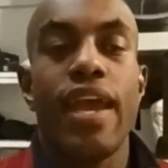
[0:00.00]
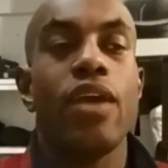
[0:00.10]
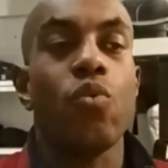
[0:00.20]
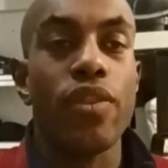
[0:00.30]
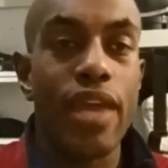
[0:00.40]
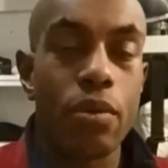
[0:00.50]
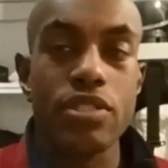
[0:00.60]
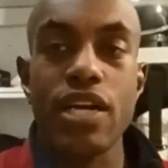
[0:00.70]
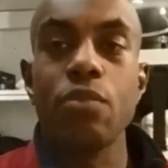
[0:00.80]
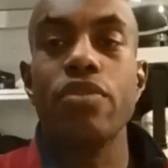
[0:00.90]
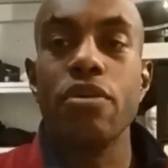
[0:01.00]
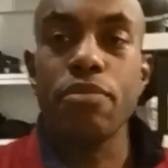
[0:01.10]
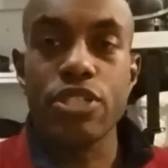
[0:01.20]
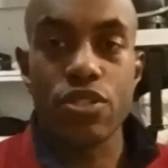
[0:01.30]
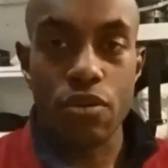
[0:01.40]
And when they were done with their
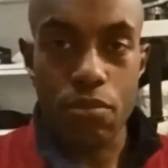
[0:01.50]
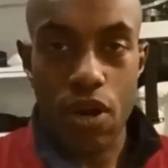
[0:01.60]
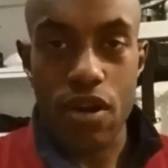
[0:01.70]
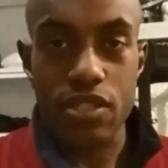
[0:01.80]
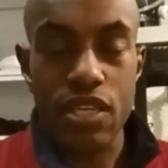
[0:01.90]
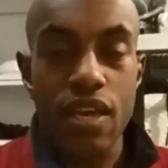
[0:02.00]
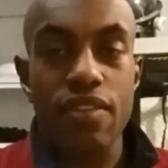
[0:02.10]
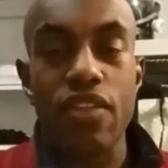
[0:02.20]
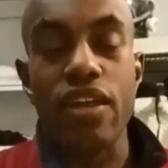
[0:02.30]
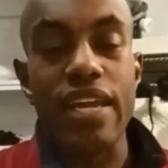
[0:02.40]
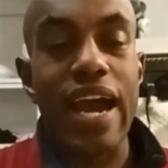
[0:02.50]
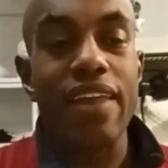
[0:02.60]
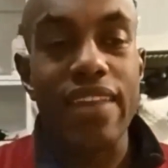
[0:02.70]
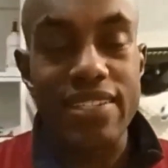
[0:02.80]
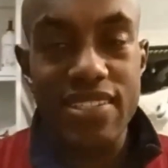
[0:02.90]
mission on Mars, they then got
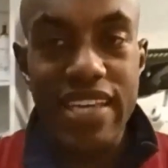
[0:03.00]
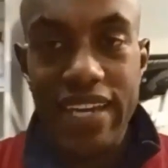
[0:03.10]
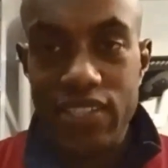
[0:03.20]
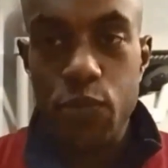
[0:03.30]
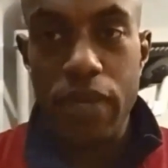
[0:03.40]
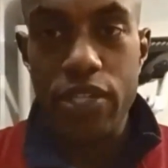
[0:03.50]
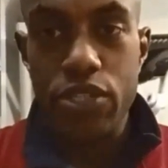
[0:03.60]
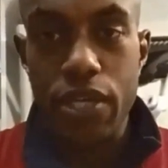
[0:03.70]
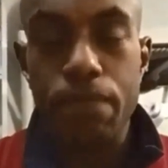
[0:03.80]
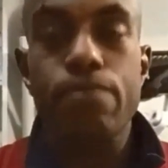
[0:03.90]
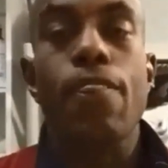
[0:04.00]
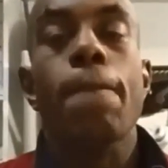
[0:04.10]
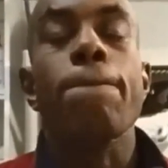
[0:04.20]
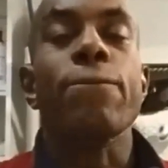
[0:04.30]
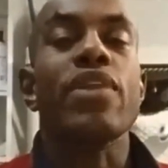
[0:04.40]
in that second spaceship
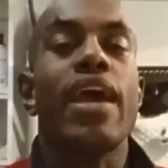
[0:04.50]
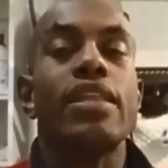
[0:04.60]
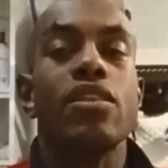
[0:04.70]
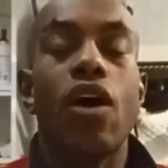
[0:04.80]
and